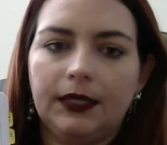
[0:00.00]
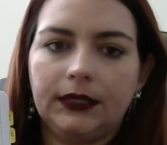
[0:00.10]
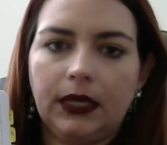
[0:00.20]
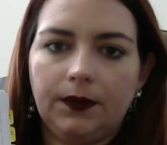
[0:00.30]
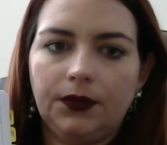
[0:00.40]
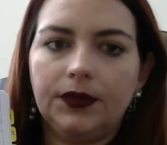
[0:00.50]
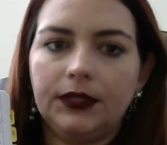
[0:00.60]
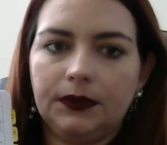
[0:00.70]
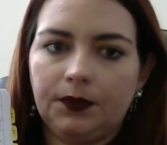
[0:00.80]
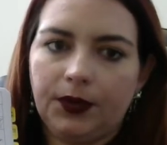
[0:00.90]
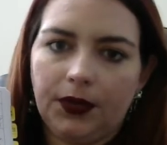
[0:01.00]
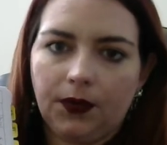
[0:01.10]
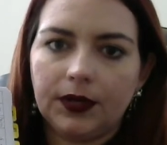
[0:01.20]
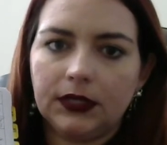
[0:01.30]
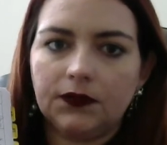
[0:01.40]
top 3
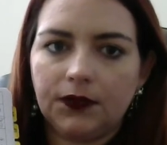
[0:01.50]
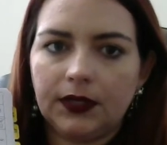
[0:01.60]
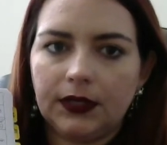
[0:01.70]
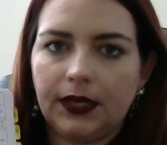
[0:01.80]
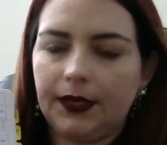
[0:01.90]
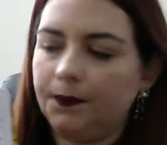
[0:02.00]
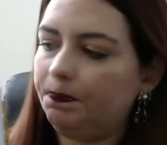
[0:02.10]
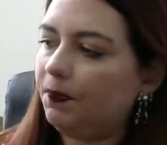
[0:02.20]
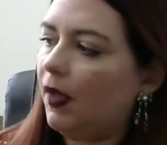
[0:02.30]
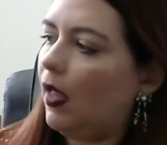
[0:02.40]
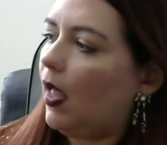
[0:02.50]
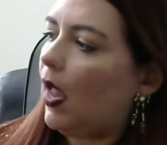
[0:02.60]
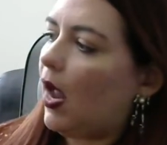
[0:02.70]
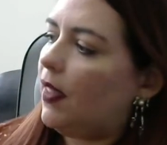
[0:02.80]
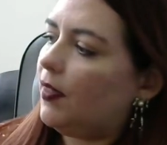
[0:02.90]
priorities for the day.
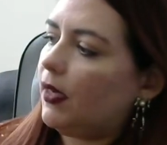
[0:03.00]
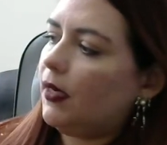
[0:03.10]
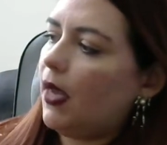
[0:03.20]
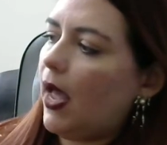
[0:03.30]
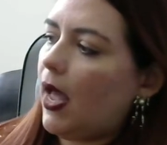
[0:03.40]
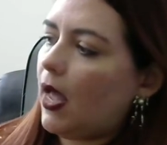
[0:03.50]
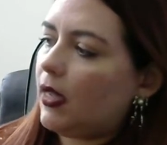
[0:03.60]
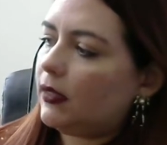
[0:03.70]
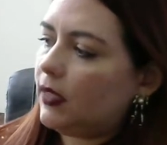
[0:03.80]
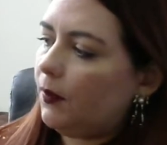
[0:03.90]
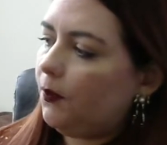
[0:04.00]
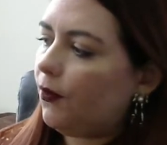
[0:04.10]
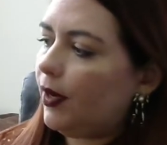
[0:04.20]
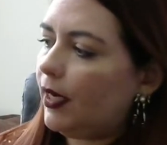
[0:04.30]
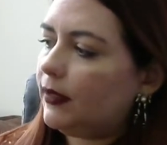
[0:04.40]
And then it has
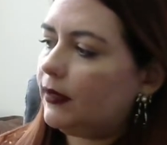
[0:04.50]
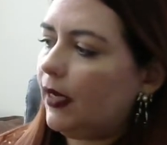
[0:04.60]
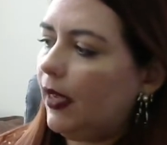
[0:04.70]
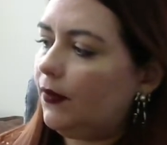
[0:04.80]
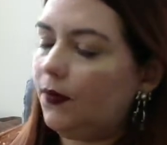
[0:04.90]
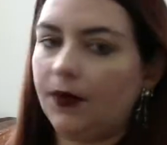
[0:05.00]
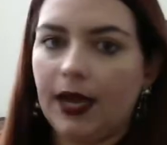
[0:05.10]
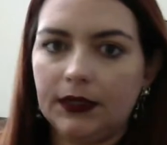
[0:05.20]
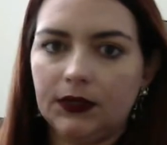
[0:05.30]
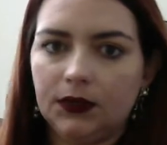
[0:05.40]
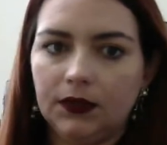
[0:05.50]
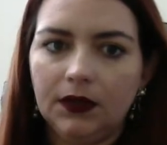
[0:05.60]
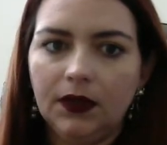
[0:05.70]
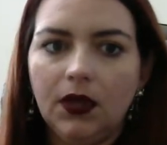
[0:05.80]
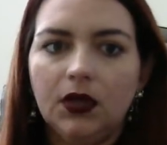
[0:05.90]
praise and gratitude.
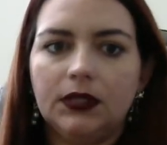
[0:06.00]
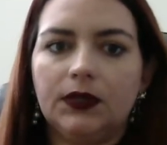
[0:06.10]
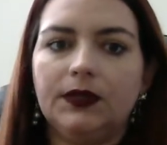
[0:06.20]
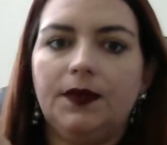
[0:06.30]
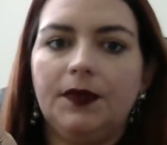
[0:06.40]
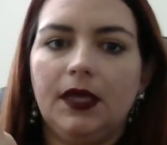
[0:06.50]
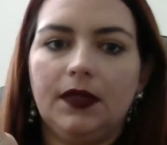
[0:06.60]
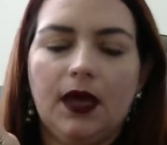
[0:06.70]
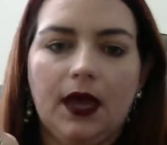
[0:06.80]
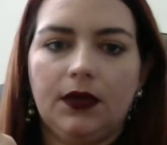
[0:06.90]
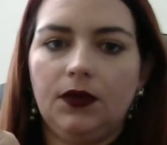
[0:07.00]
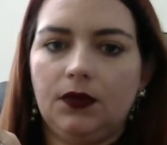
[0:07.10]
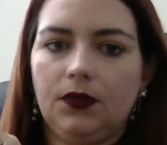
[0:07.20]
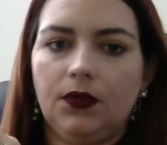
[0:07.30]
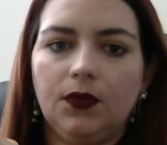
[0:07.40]
So something that
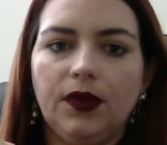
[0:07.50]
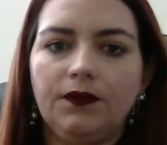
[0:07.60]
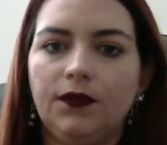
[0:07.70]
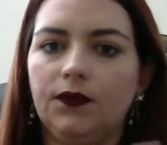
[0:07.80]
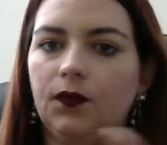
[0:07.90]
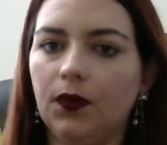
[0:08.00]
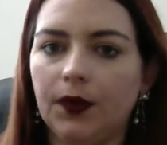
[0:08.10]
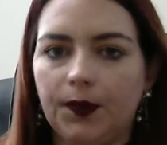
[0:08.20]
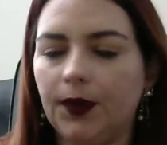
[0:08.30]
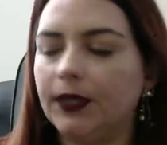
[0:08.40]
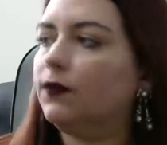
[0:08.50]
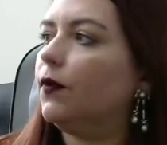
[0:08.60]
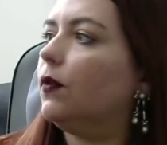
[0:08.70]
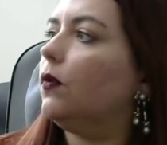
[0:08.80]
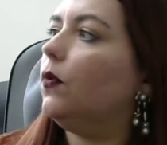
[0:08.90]
you're grateful for, praise for
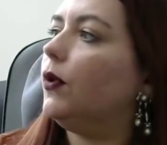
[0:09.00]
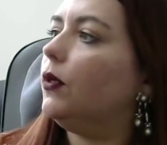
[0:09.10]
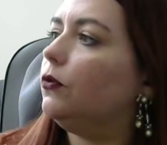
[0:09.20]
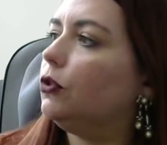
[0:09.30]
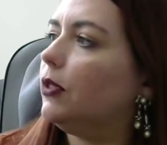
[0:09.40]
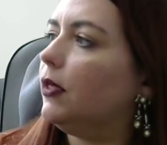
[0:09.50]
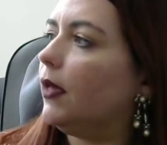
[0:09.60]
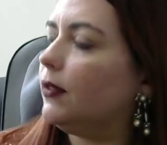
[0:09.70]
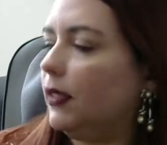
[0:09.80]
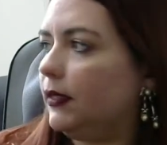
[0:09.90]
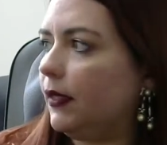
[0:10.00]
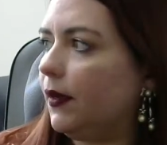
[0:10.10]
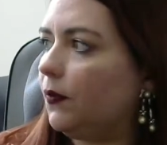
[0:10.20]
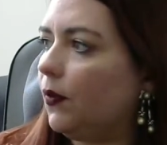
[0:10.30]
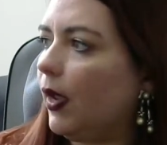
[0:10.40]
the Lord. Usually this day I
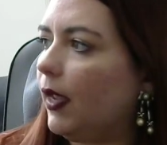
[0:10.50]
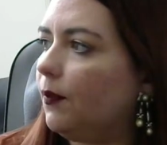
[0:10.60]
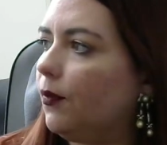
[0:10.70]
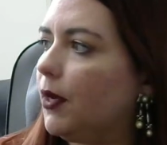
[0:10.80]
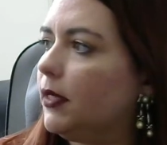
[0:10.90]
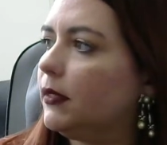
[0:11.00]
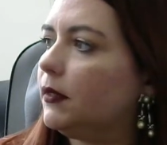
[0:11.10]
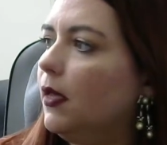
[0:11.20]
wrote I praise